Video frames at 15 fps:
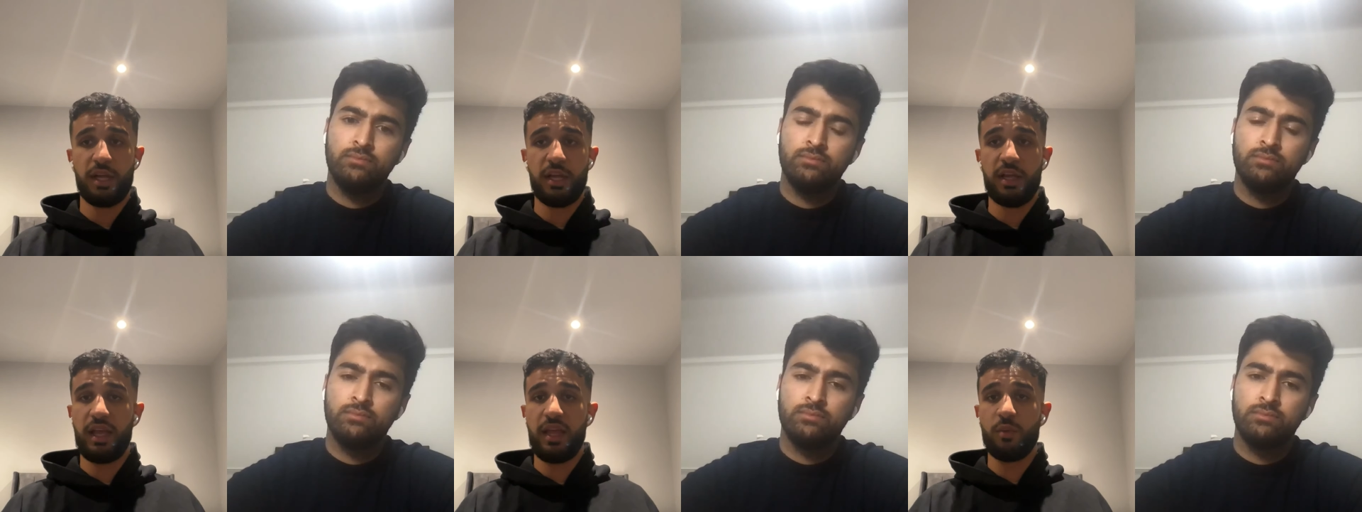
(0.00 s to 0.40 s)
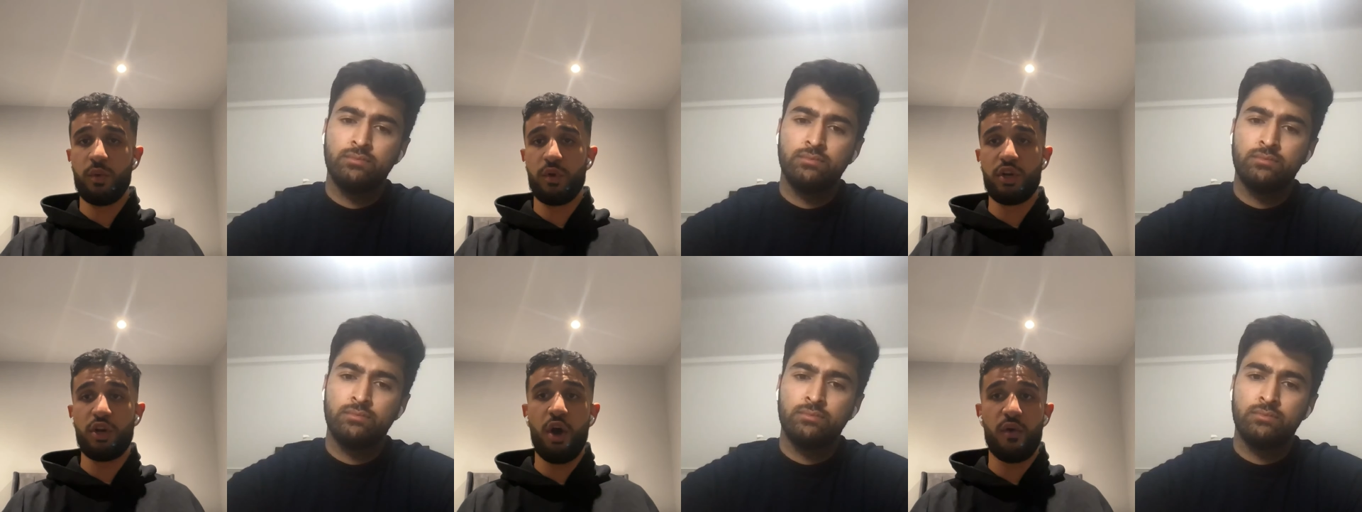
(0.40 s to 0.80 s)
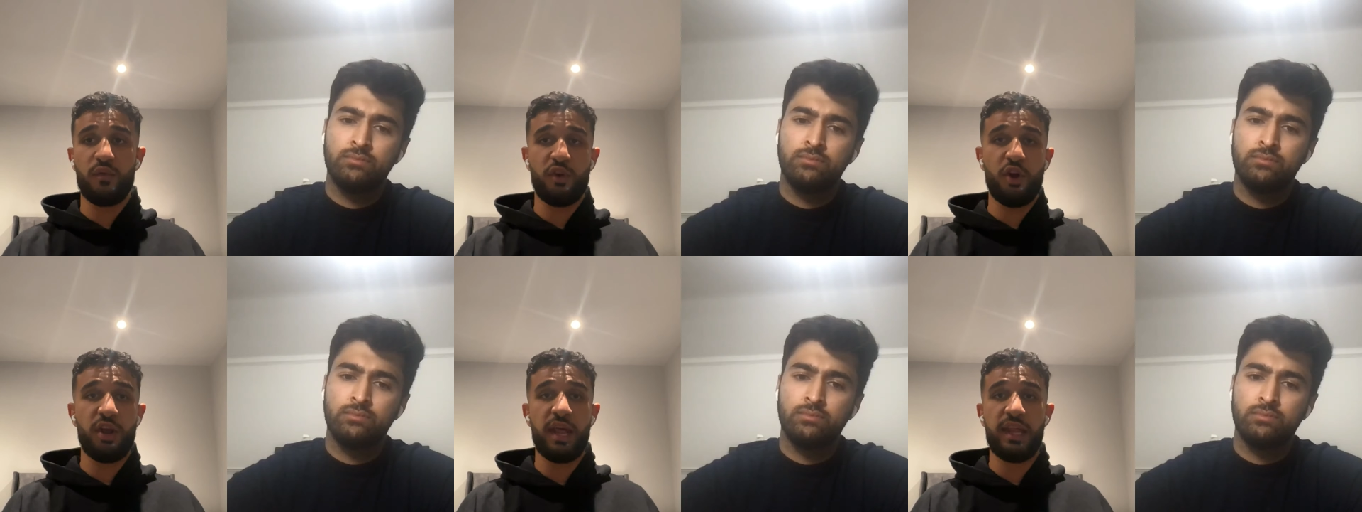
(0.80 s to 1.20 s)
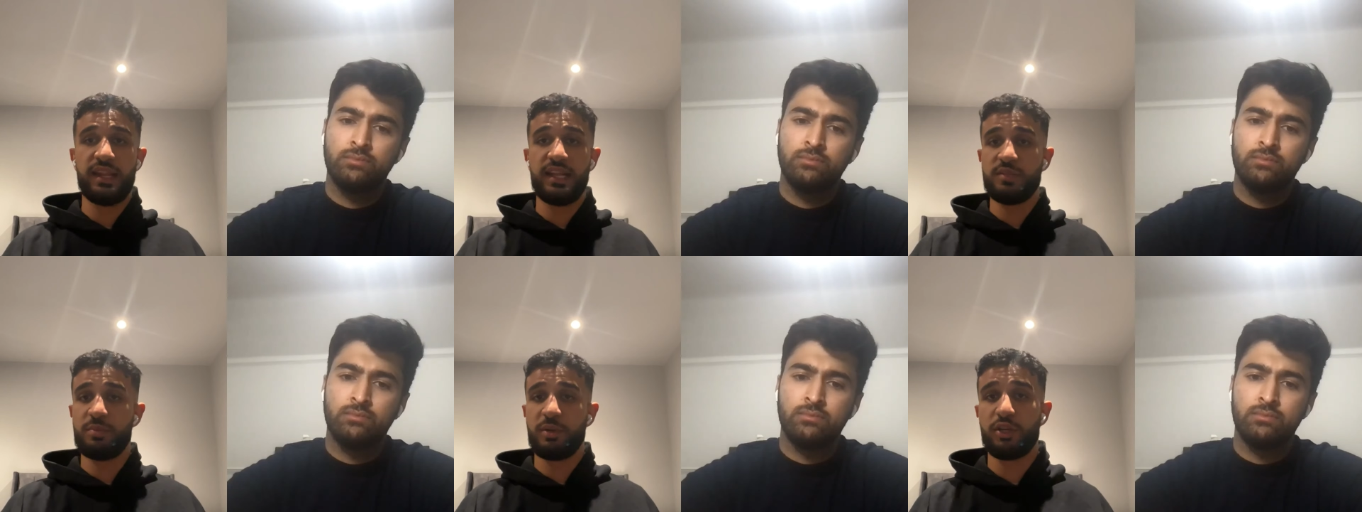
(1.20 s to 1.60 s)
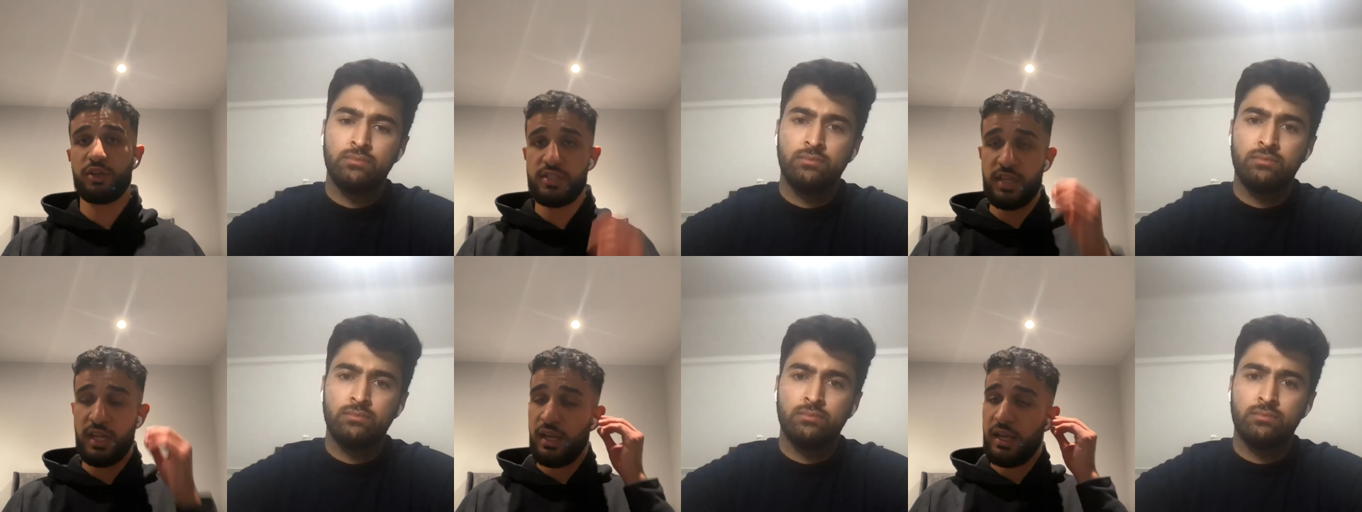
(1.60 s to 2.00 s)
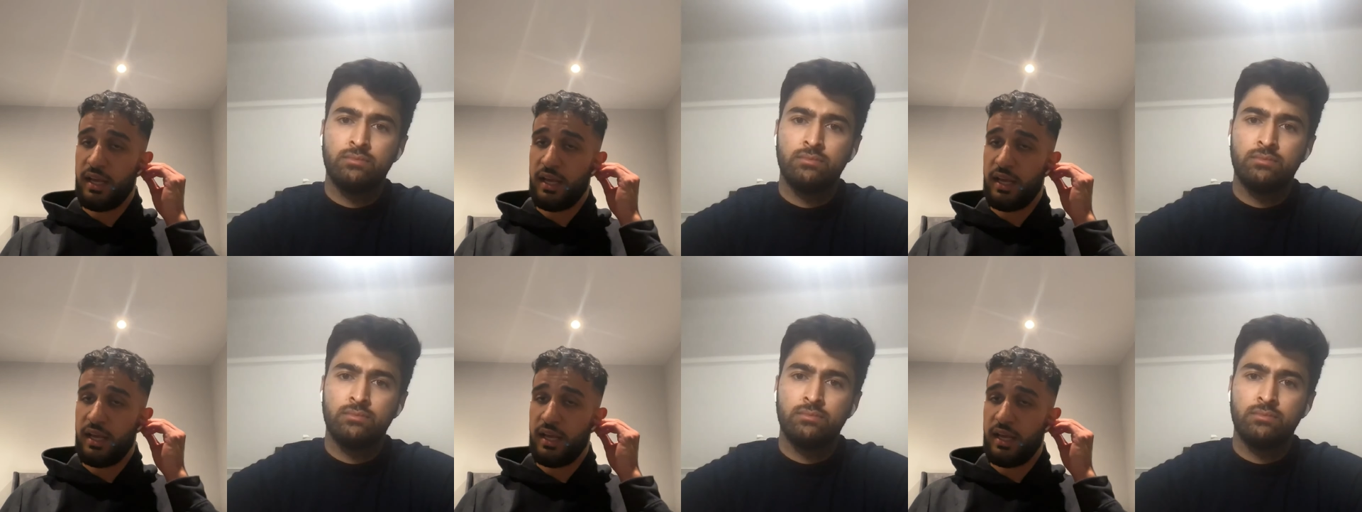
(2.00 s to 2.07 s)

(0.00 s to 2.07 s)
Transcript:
Speaker 1: It, it would not run, and that's because